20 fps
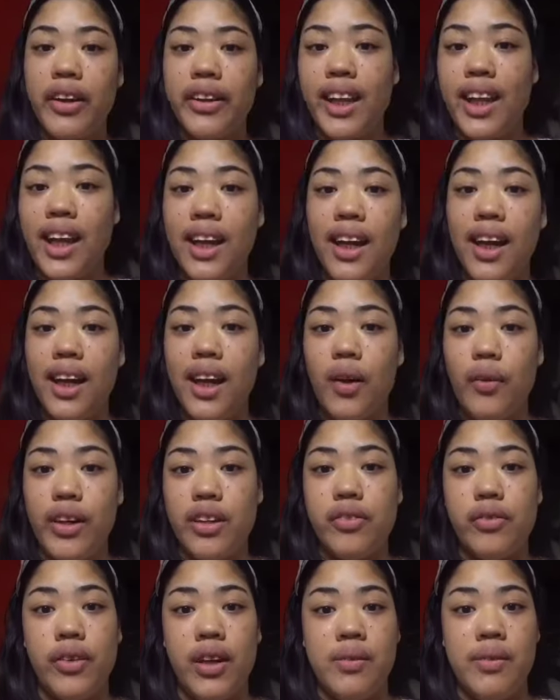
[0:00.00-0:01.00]
kung ko na lang
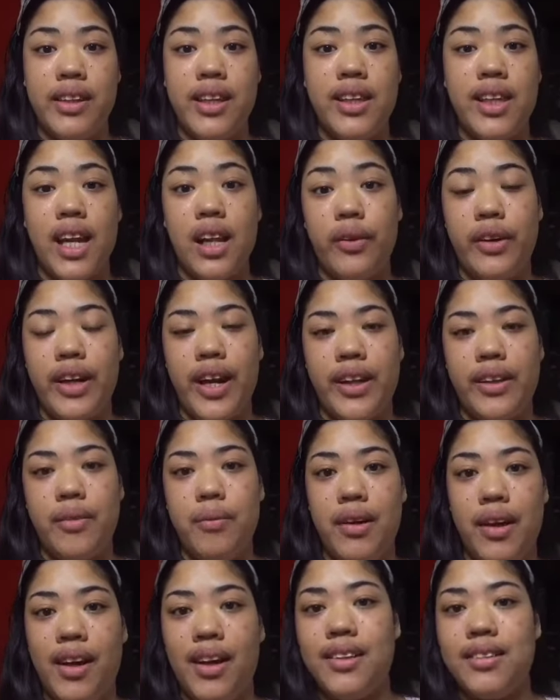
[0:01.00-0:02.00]
gagawin, fam, and then I'll wear
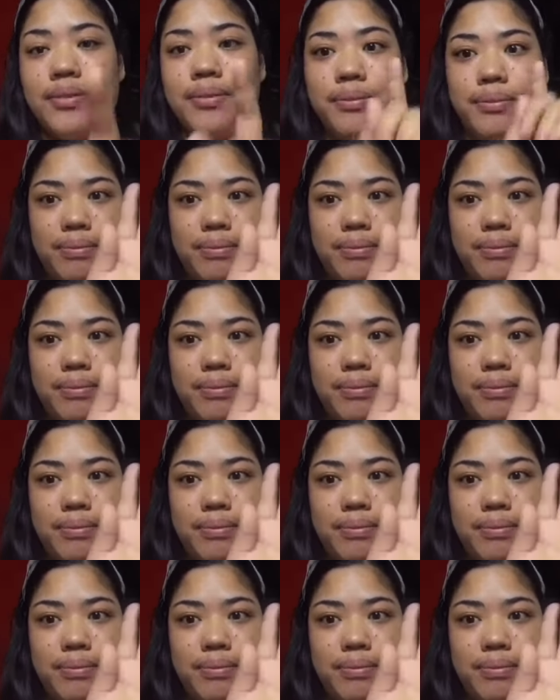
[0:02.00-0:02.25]
it back.